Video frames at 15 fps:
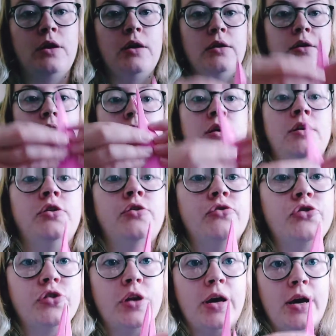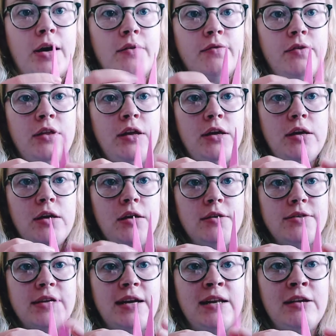And then you should have
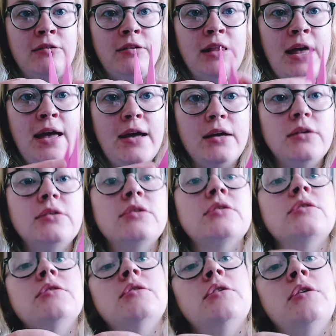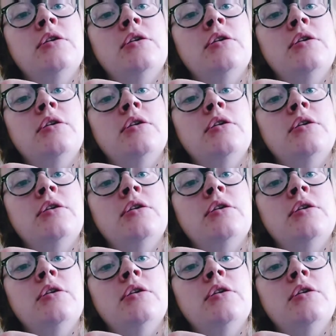these like little legs.